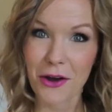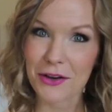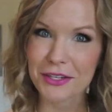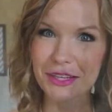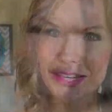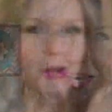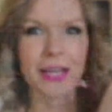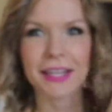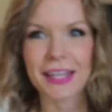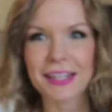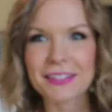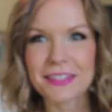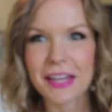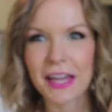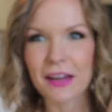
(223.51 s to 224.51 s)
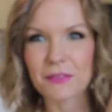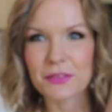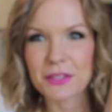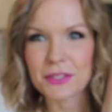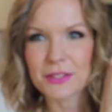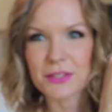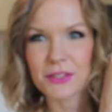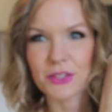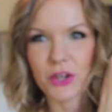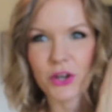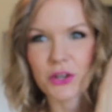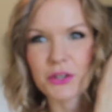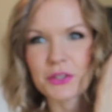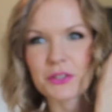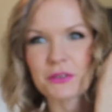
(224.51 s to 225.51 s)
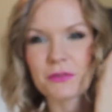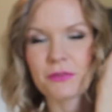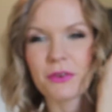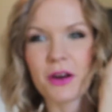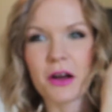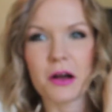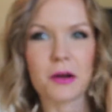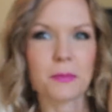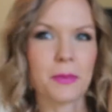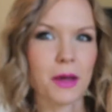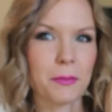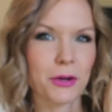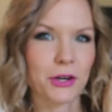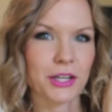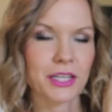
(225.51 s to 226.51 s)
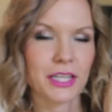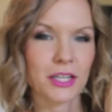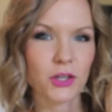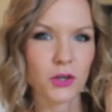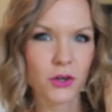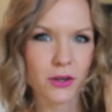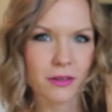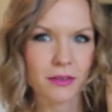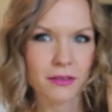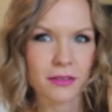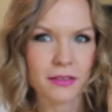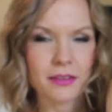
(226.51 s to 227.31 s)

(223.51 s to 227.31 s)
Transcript: On to the next. Okay, next I have this skirt from American Eagle